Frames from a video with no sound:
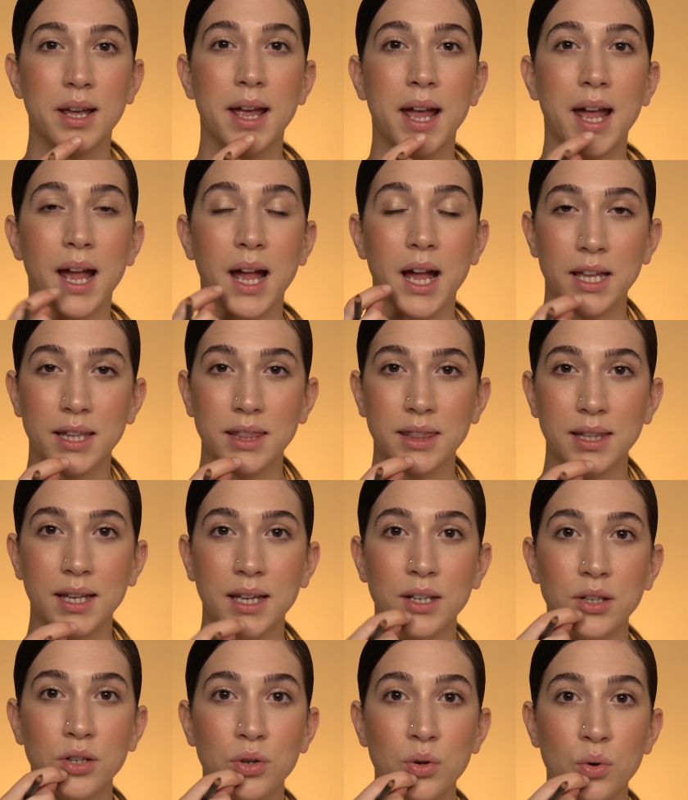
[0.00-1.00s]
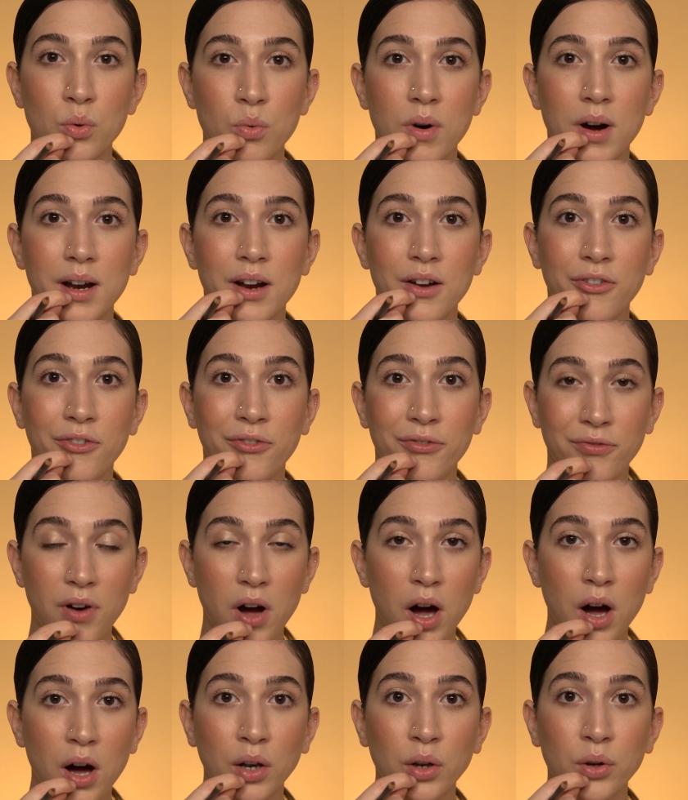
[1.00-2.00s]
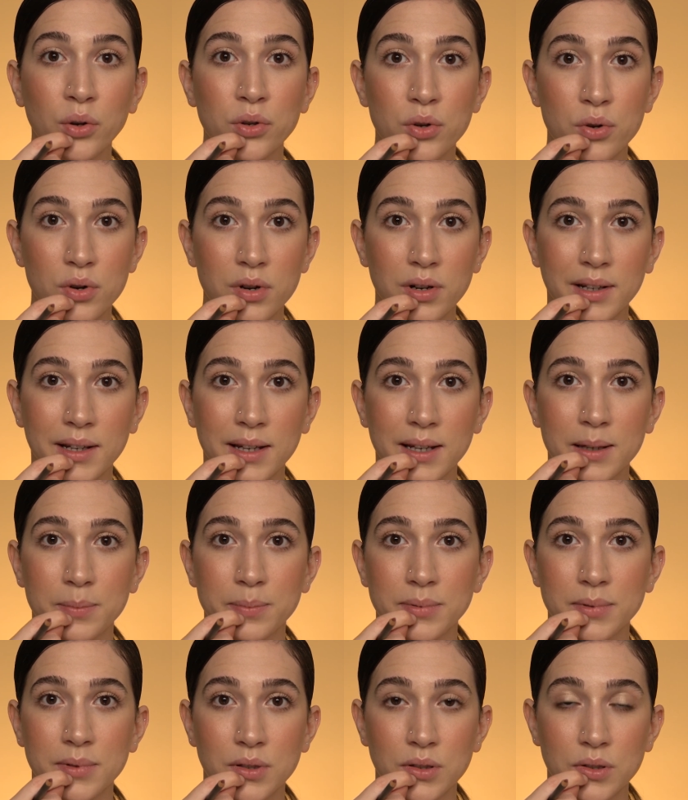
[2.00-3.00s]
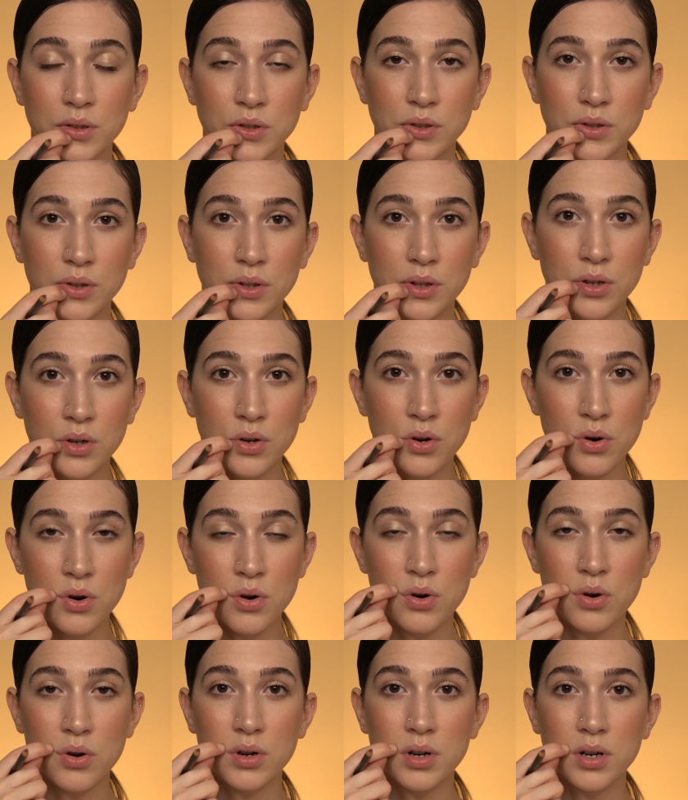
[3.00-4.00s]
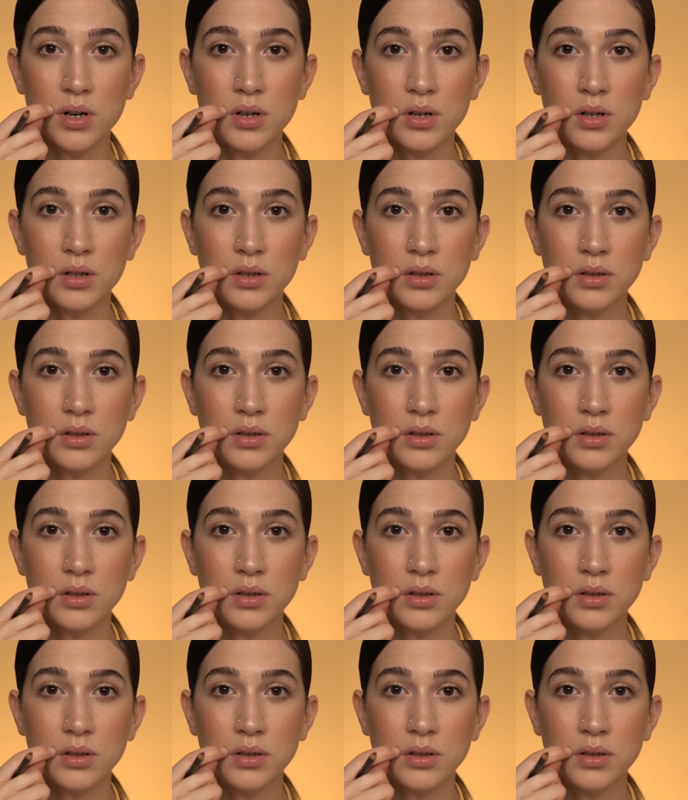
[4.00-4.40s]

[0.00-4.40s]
and then you want to follow your lip to the corner.